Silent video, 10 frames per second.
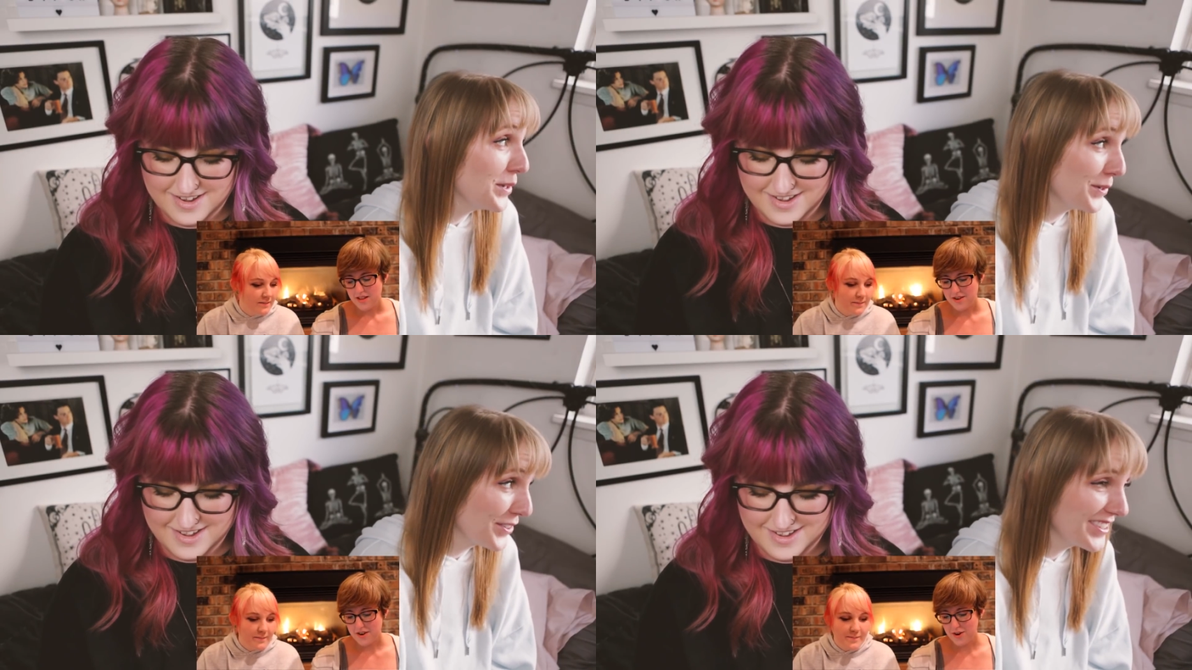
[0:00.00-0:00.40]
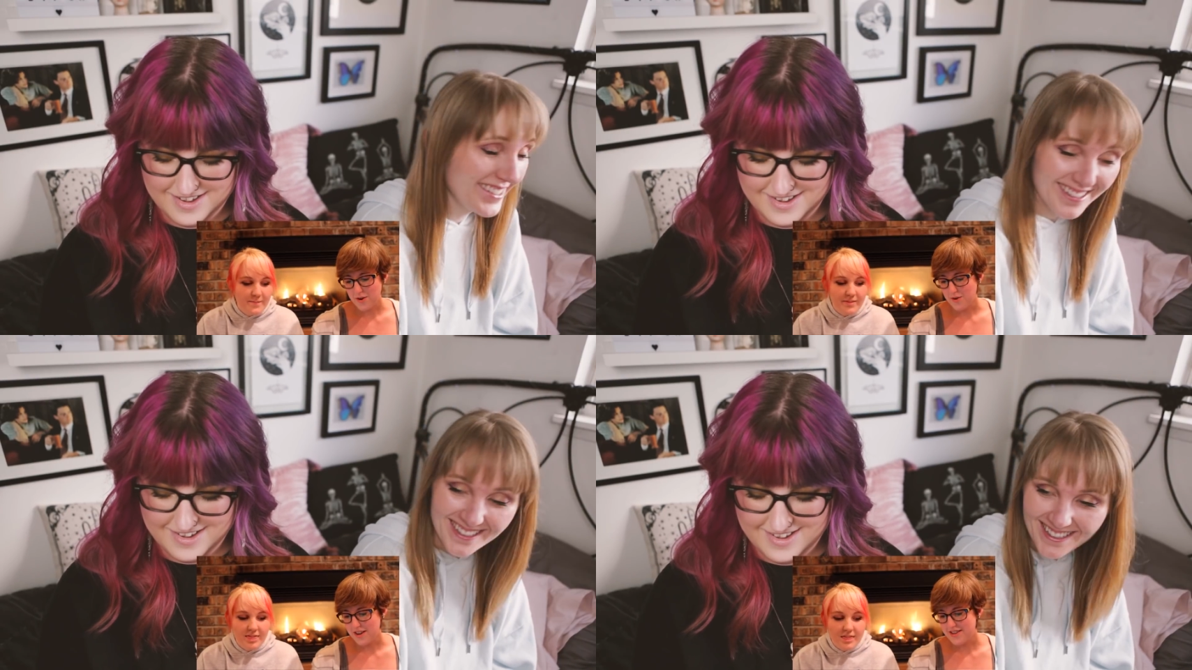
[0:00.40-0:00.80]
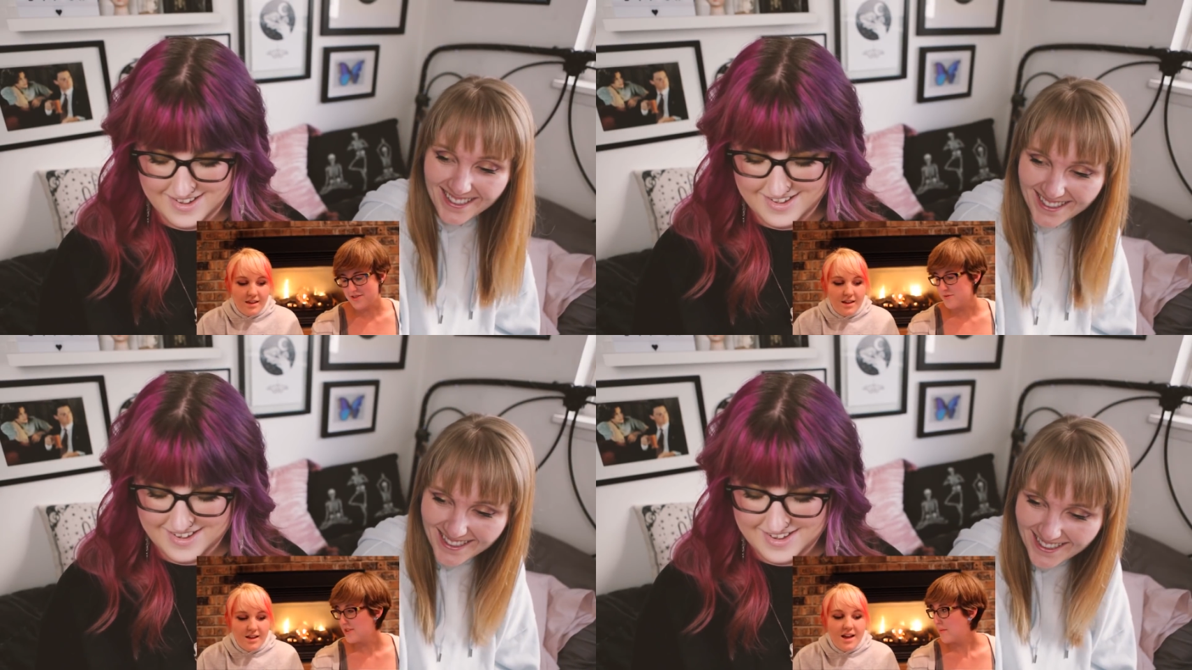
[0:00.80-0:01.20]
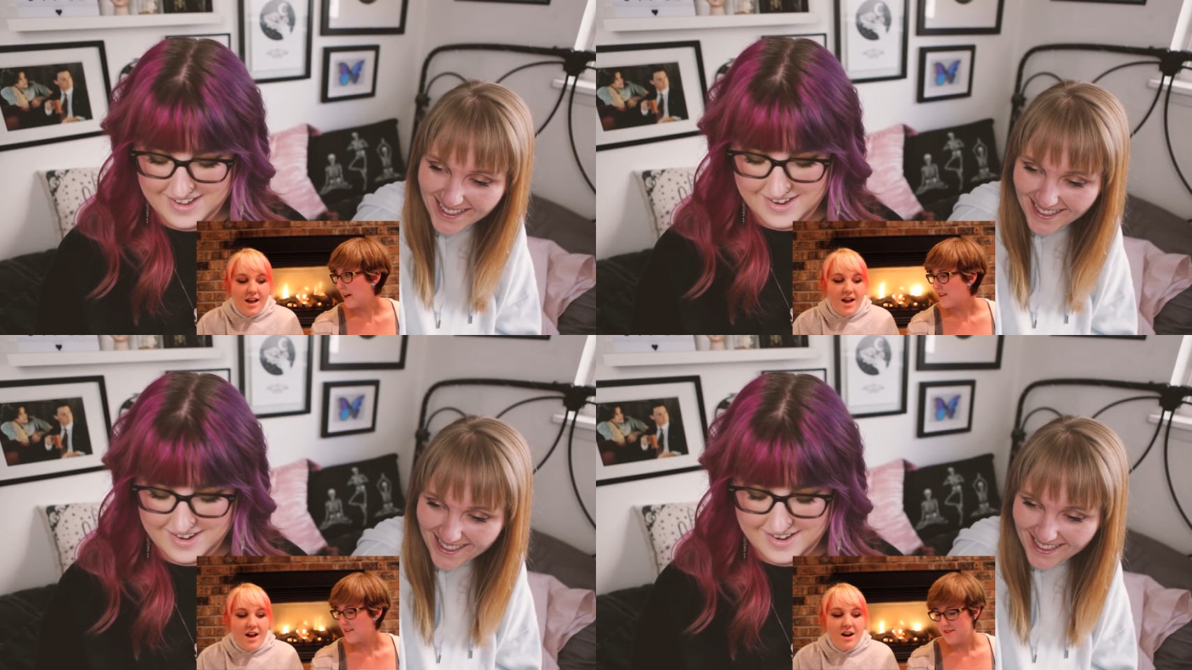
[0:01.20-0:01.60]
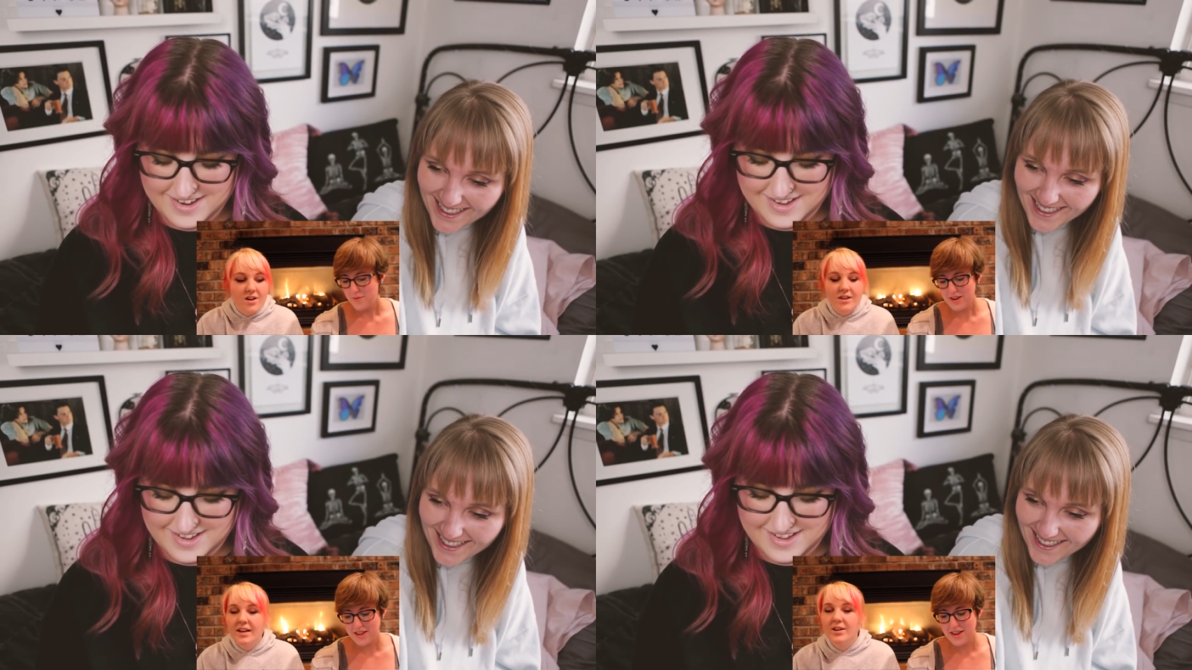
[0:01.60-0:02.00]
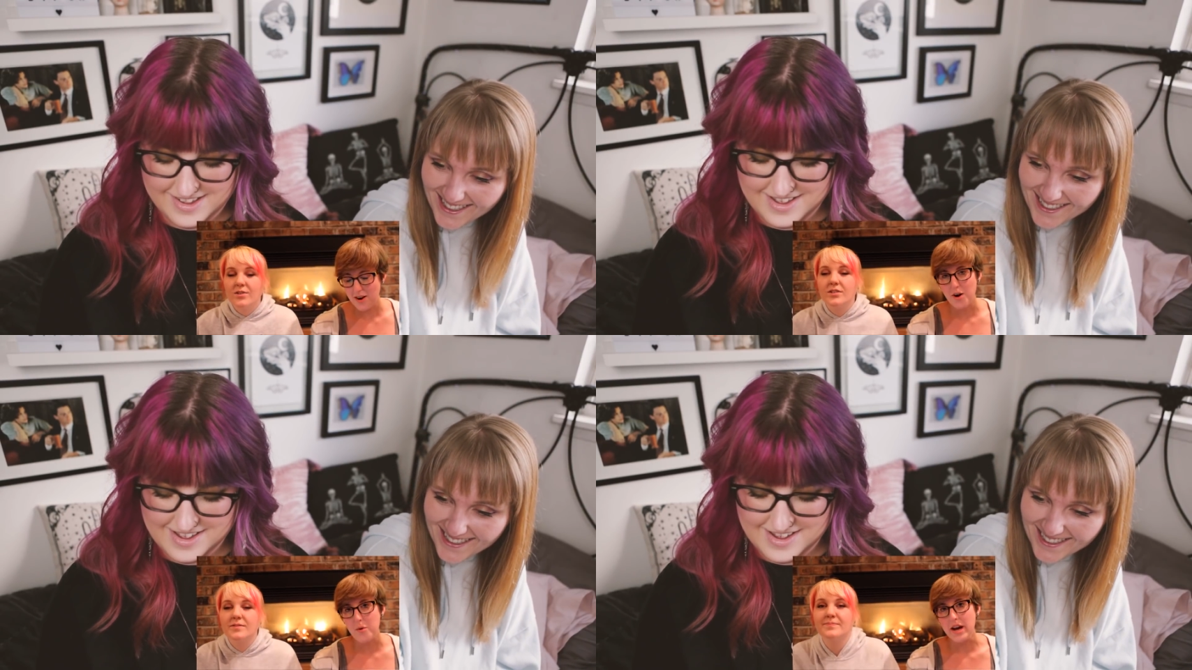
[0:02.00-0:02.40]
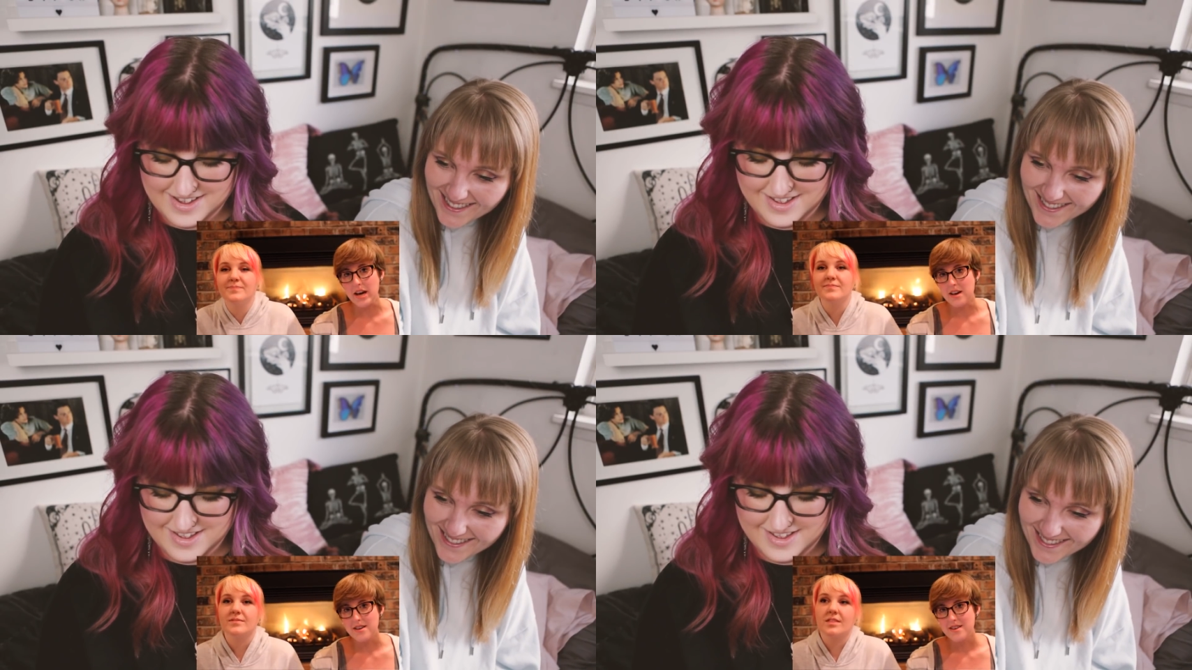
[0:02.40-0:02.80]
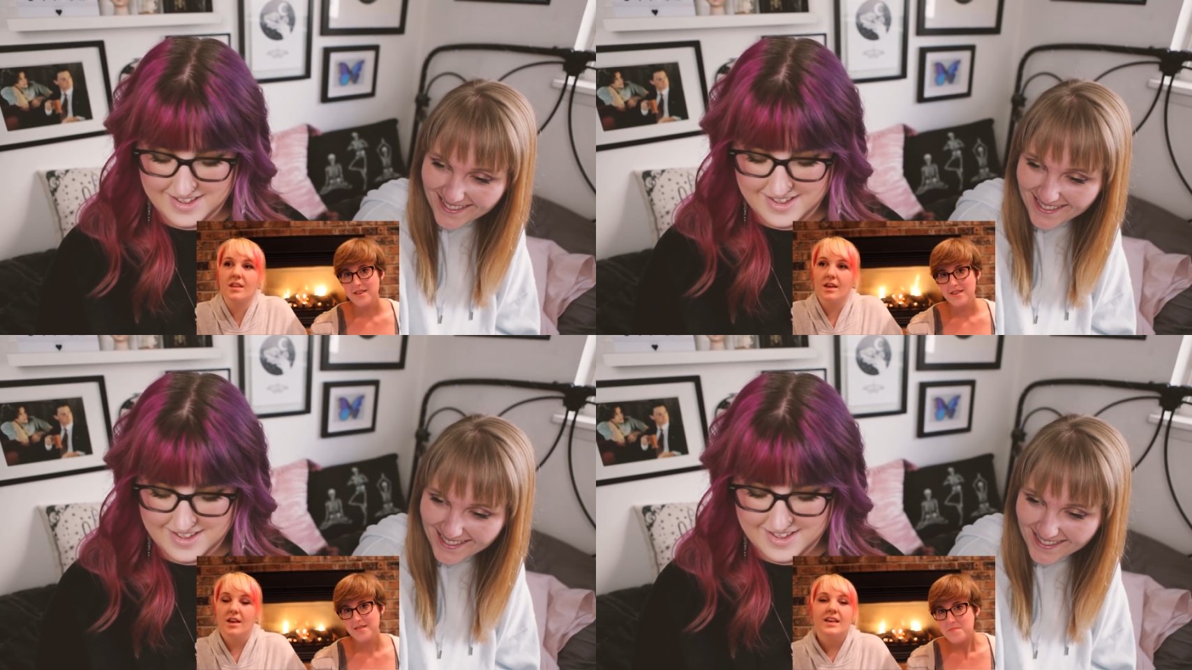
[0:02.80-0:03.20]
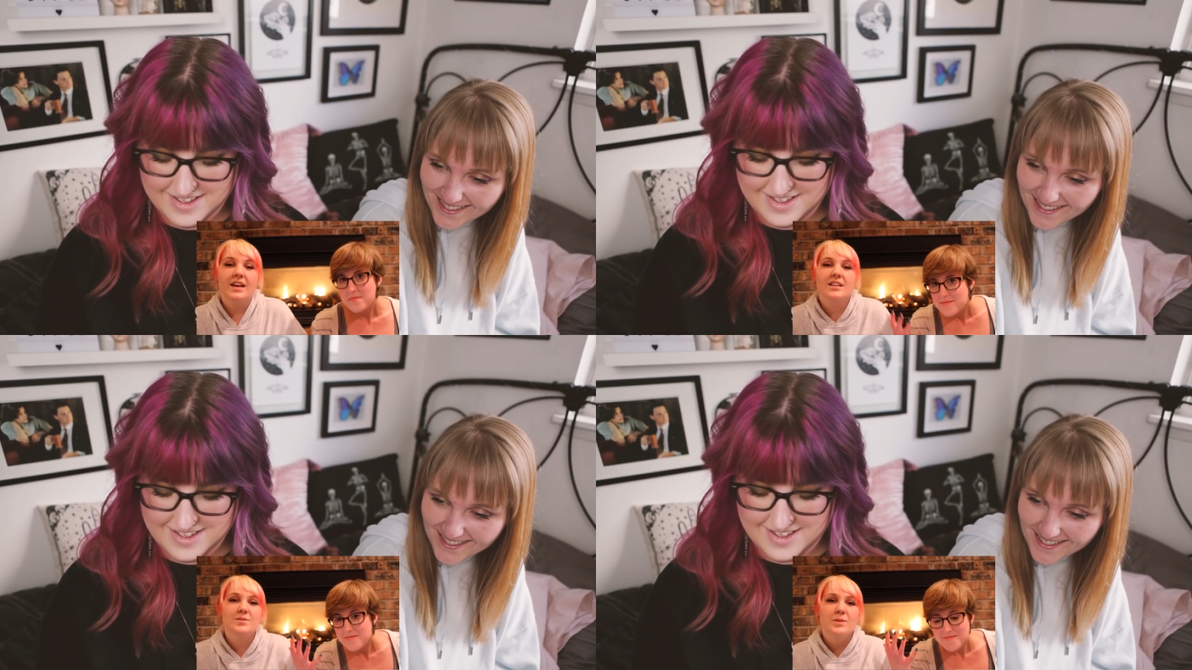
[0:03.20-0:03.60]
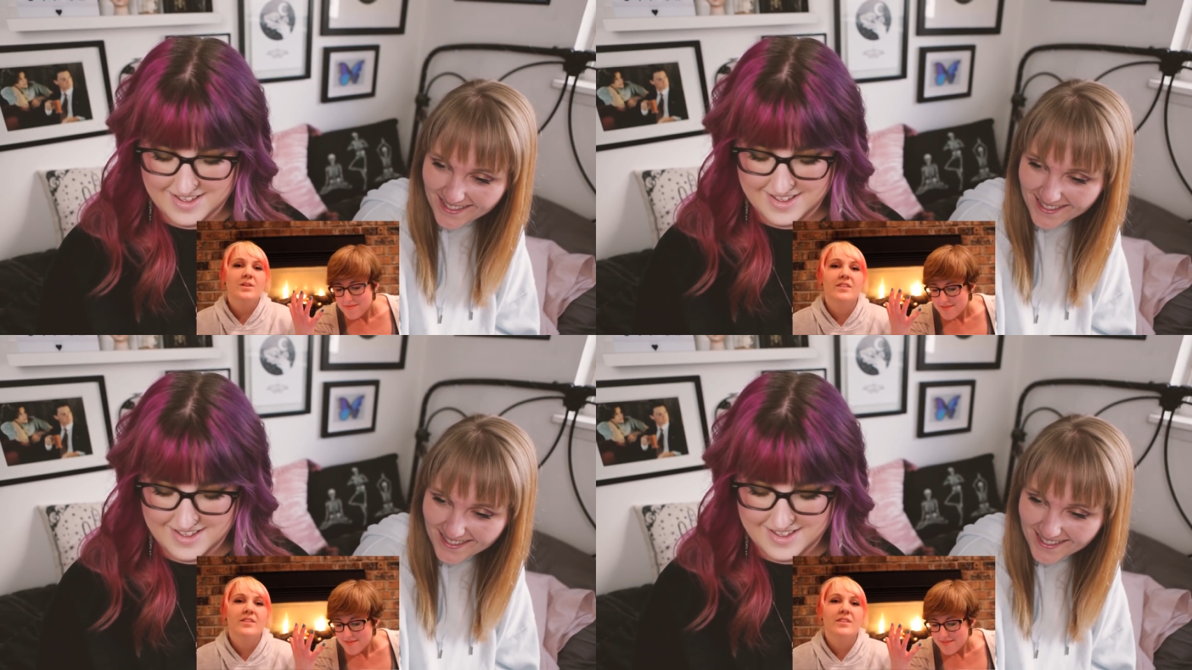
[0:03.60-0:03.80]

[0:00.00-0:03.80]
Speaker 1: Mood. No, it doesn't really matter. We did it our way. Yeah, cause we don't